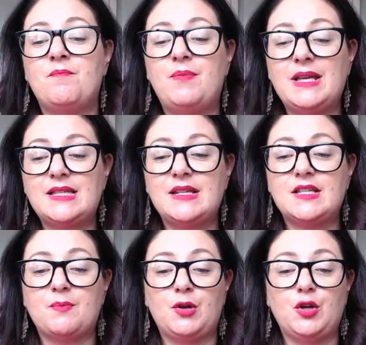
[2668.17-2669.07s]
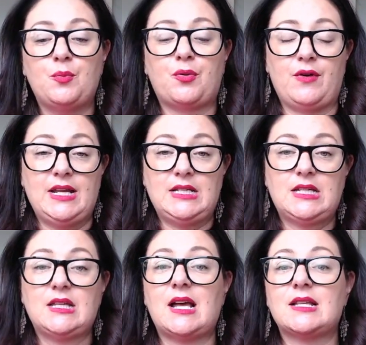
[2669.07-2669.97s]
business
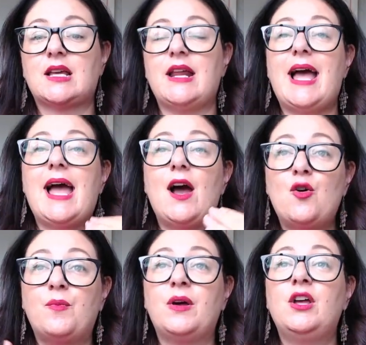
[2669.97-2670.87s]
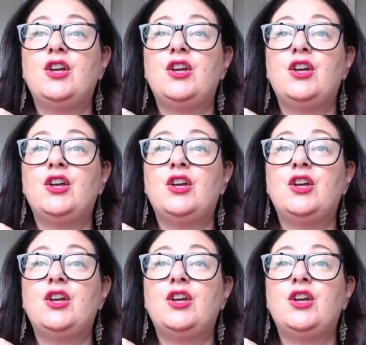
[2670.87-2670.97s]
blueprint that's going to help